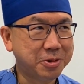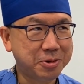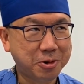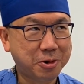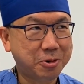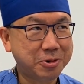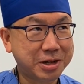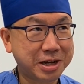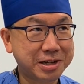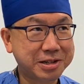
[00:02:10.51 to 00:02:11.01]

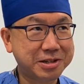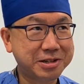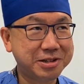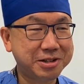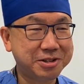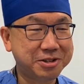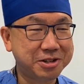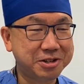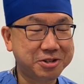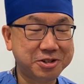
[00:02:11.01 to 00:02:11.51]
oh yes,
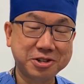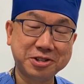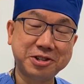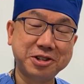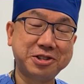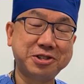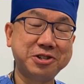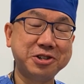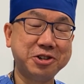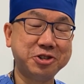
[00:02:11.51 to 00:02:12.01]
it's just a
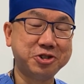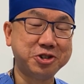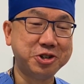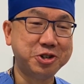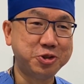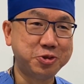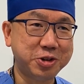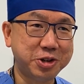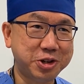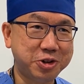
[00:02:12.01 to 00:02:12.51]

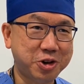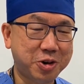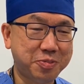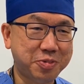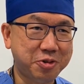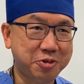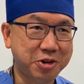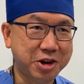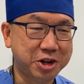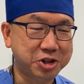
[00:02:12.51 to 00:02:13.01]
surgeon doing the
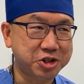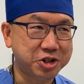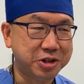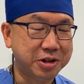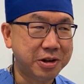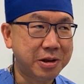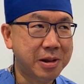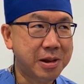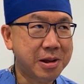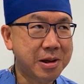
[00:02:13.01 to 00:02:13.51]

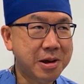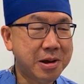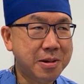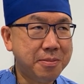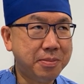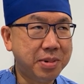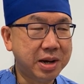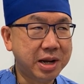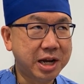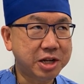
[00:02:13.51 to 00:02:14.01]
operation.
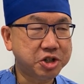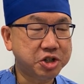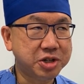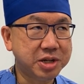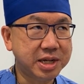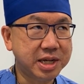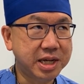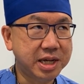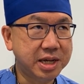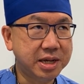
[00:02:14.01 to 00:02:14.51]
But
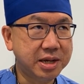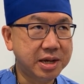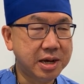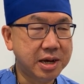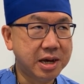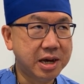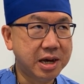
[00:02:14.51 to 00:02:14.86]
actually,